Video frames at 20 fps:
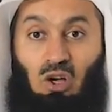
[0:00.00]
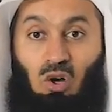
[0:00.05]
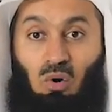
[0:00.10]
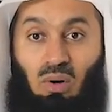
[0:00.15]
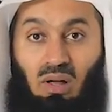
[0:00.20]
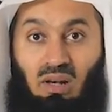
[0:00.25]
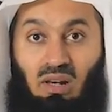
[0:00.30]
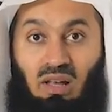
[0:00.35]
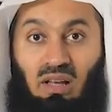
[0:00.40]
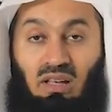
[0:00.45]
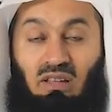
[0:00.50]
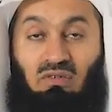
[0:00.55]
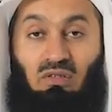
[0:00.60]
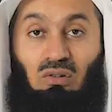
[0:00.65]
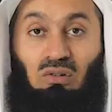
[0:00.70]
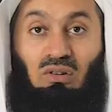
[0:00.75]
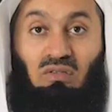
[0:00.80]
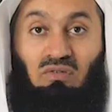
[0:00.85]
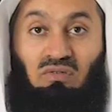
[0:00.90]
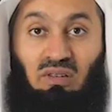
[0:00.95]
Oh Allah, if
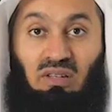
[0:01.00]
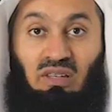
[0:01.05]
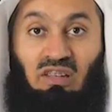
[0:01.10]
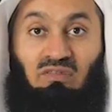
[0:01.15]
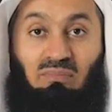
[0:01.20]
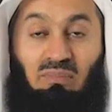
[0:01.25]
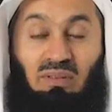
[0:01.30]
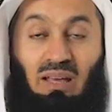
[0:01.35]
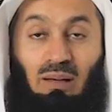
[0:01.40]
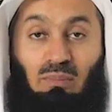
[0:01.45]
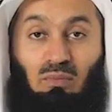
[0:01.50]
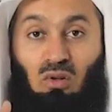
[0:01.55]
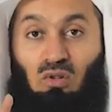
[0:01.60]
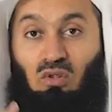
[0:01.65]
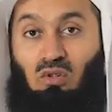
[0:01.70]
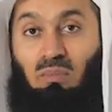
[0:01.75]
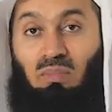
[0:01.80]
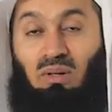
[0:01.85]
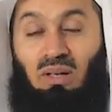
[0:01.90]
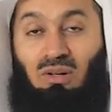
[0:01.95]
you don't forgive me, I'm
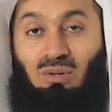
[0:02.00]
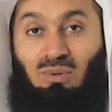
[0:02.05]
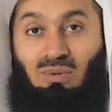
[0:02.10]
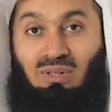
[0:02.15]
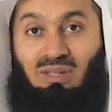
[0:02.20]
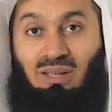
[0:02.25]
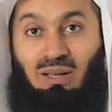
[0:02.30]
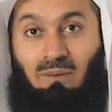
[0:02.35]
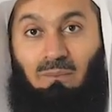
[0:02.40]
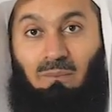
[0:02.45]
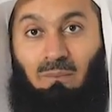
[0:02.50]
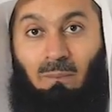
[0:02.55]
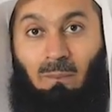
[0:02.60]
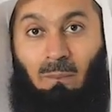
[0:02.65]
going to be a loser.